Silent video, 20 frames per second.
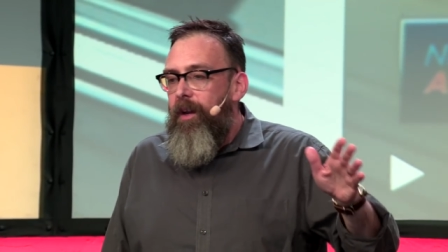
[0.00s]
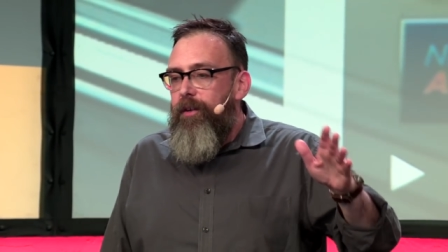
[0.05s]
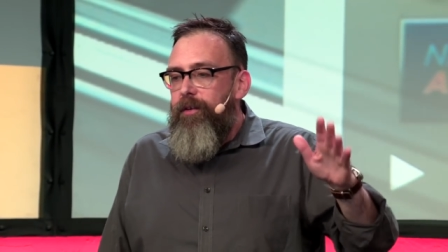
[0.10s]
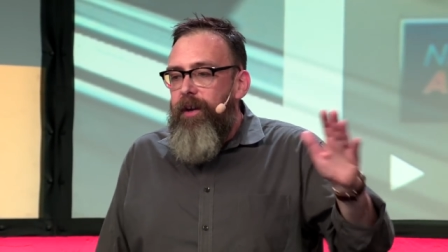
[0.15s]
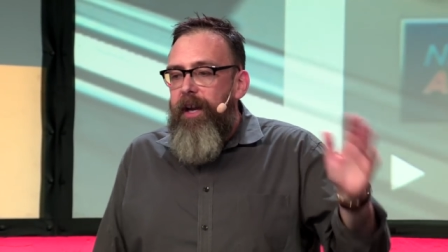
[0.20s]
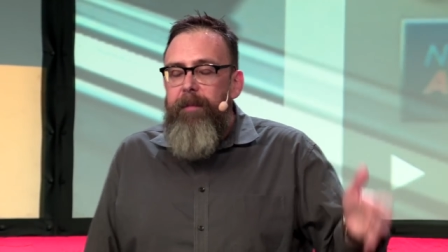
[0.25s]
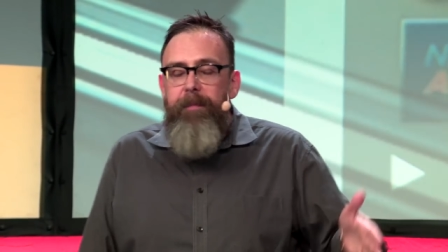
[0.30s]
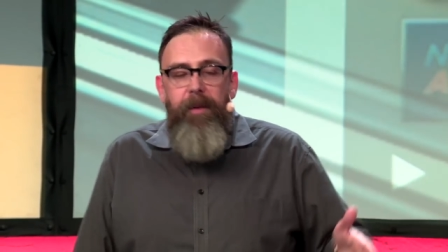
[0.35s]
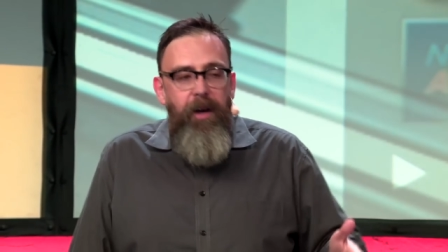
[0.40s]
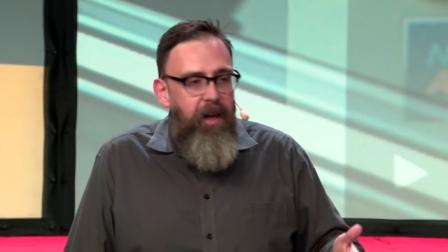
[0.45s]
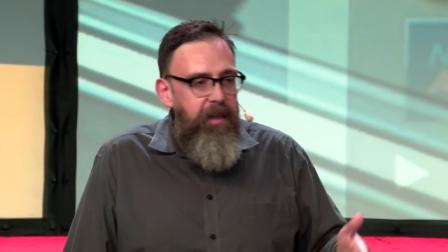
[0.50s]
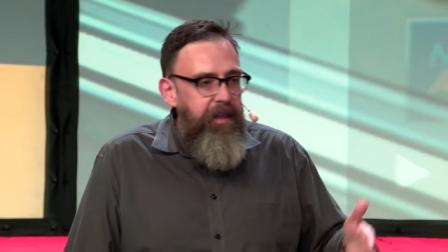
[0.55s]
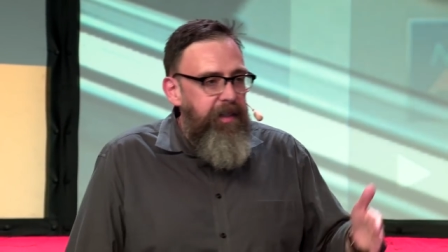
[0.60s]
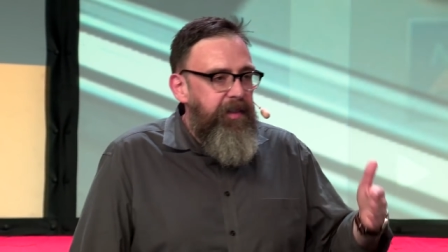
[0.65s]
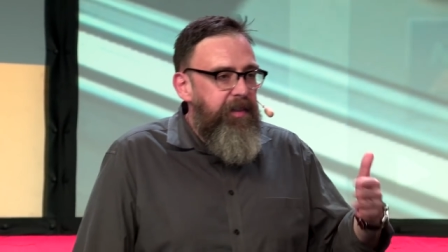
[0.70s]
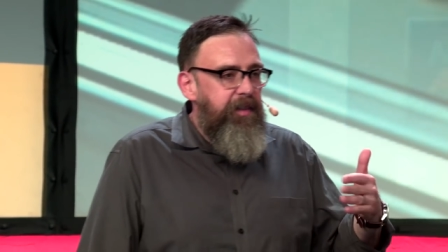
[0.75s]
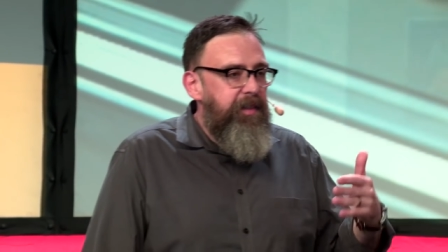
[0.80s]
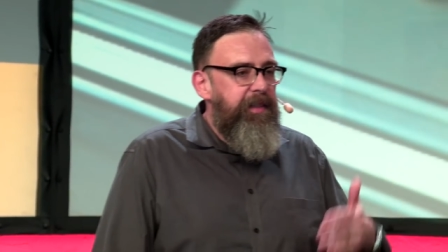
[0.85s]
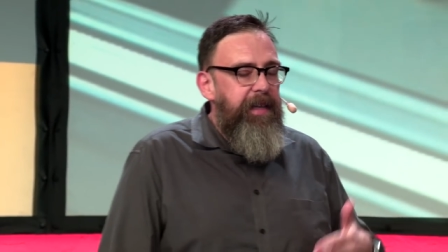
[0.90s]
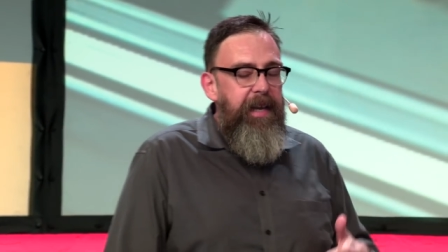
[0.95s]
Greyball
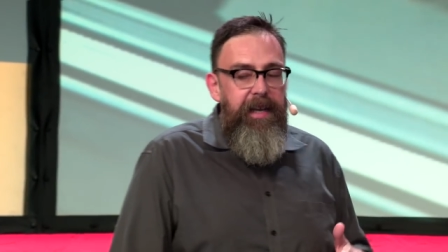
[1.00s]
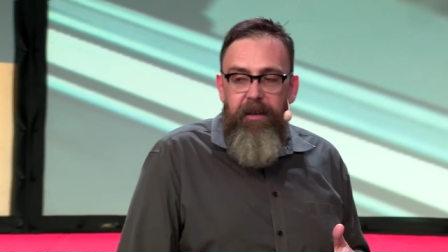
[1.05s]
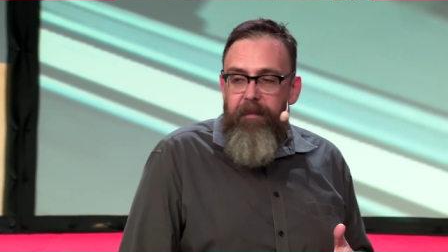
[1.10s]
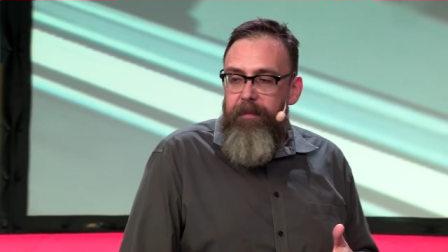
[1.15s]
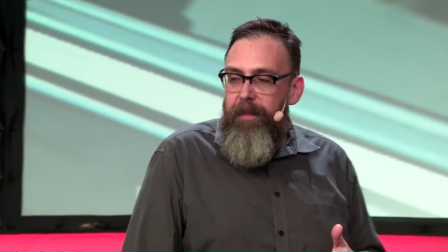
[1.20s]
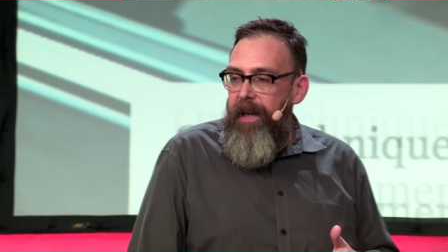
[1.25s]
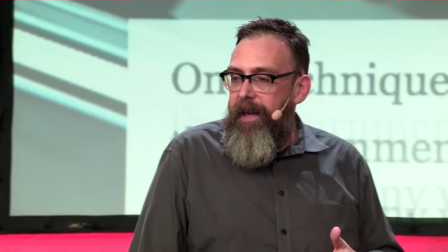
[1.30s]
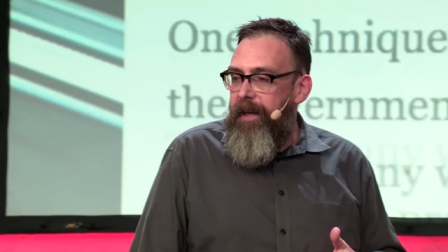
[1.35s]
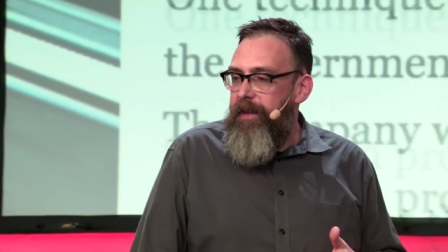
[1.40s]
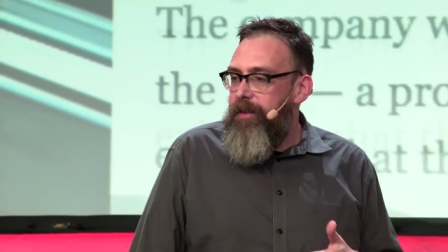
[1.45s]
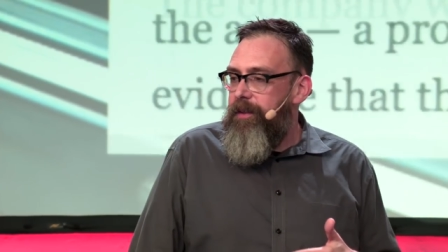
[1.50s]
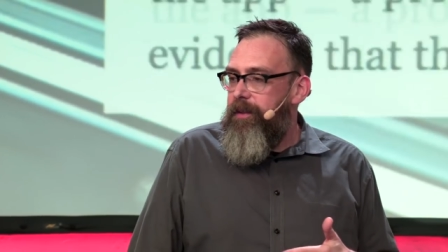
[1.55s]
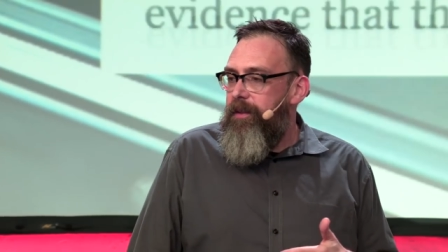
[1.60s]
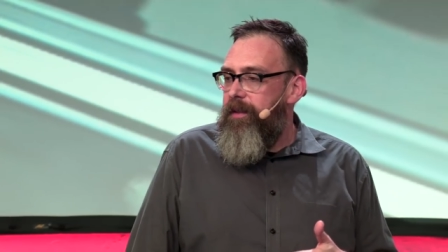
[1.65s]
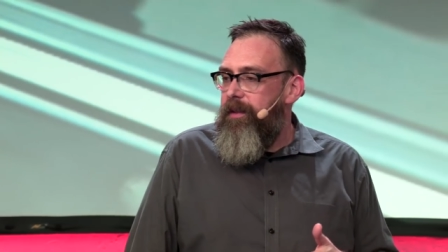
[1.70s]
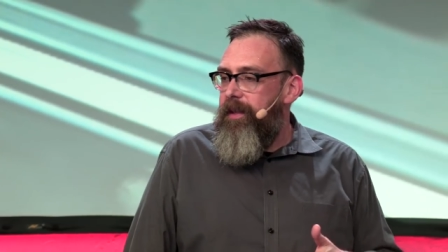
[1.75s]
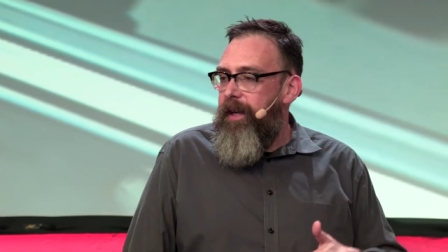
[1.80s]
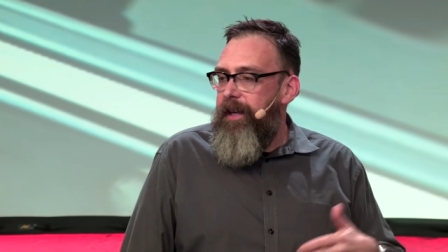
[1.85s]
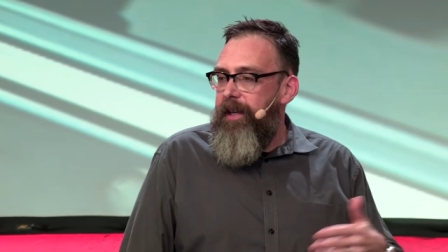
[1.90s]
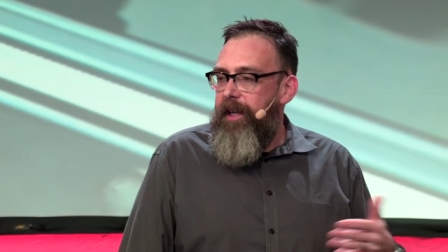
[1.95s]
is a database
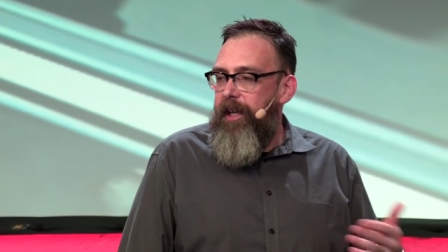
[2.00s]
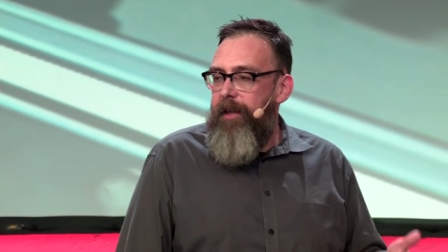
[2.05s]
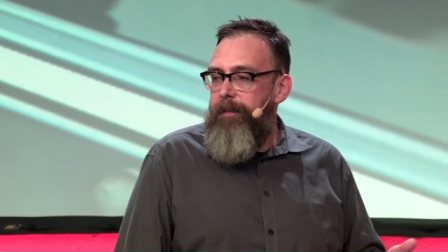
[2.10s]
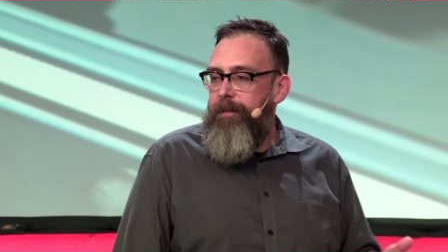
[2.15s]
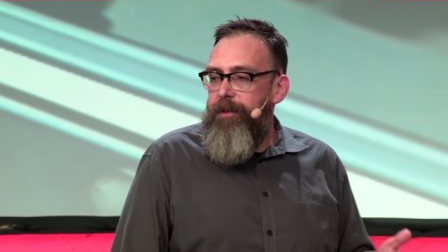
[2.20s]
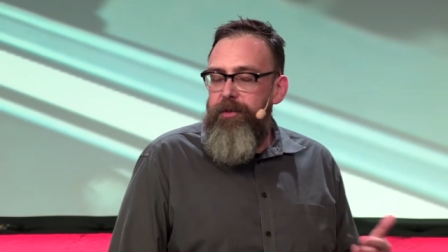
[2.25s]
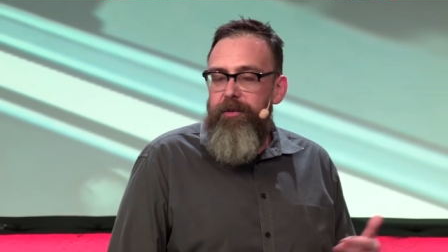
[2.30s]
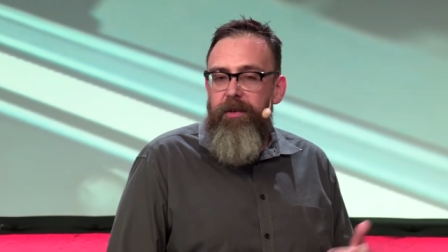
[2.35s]
that keeps